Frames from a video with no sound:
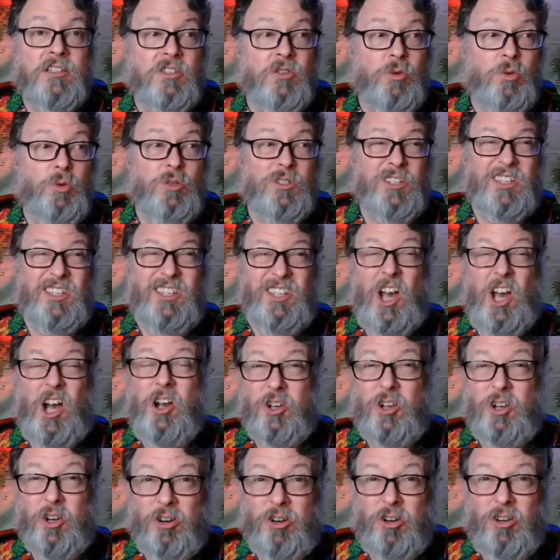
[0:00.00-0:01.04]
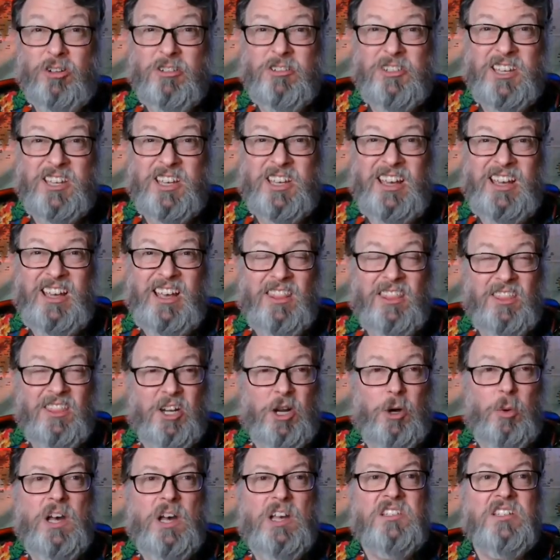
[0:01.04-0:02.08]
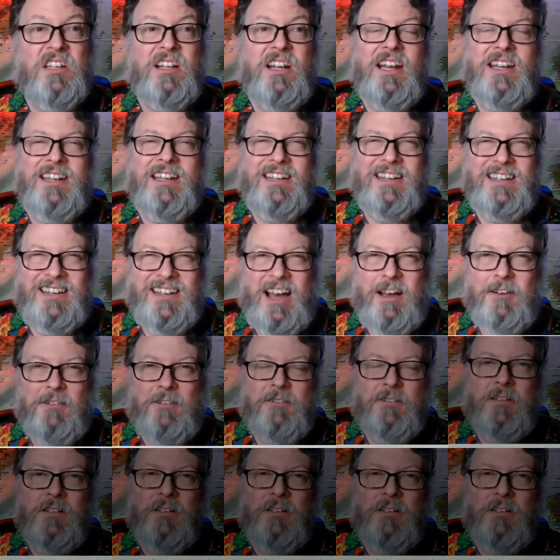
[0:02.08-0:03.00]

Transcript: who's young girls. There wasn't enough.